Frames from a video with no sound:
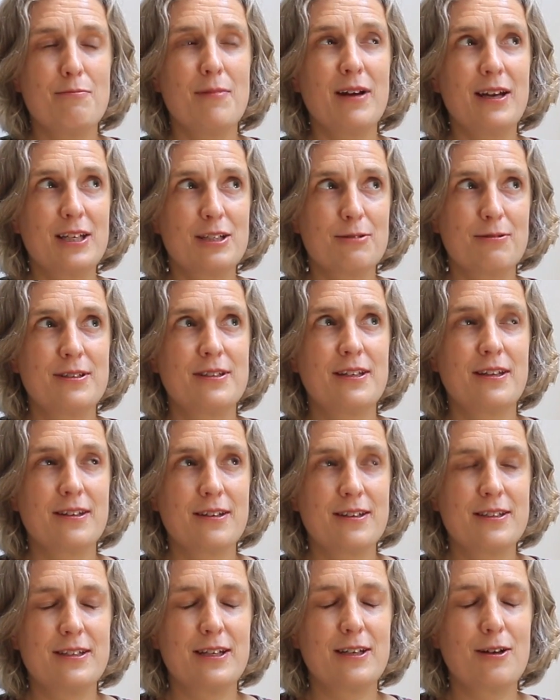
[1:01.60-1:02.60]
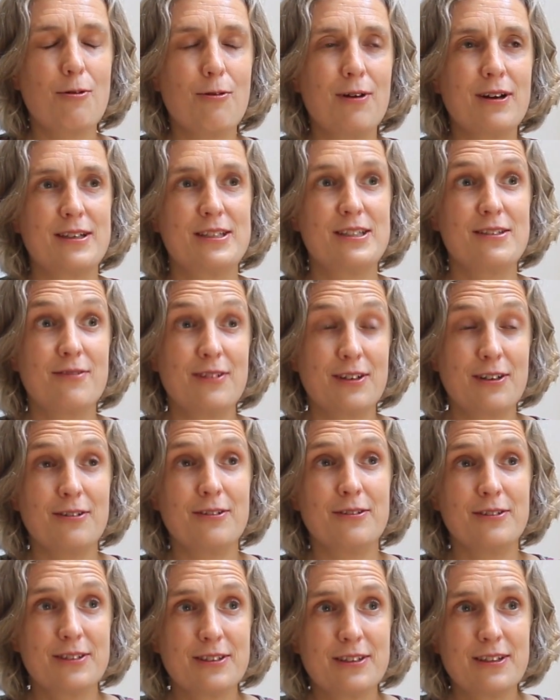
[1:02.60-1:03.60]
it made 2013 quite a
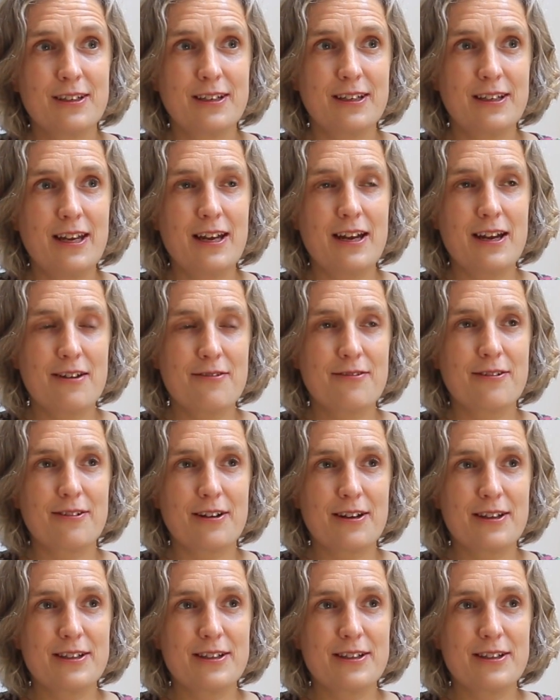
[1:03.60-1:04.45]
difficult year for